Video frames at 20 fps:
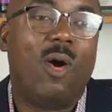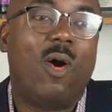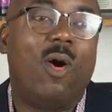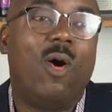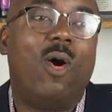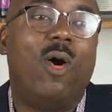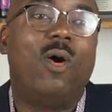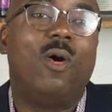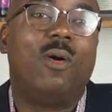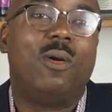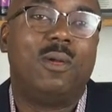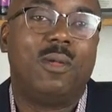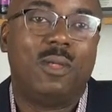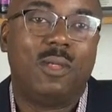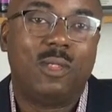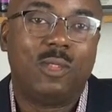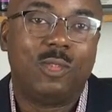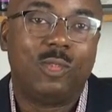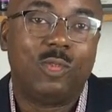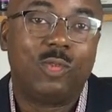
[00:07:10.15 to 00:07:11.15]
or
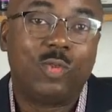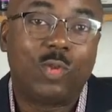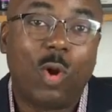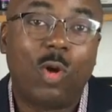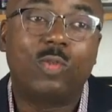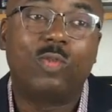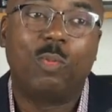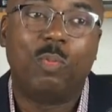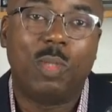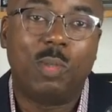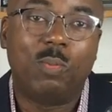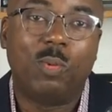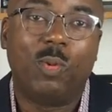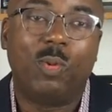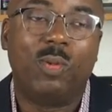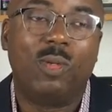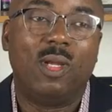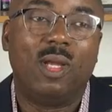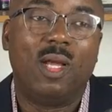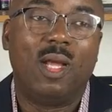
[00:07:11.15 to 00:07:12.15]
talk to people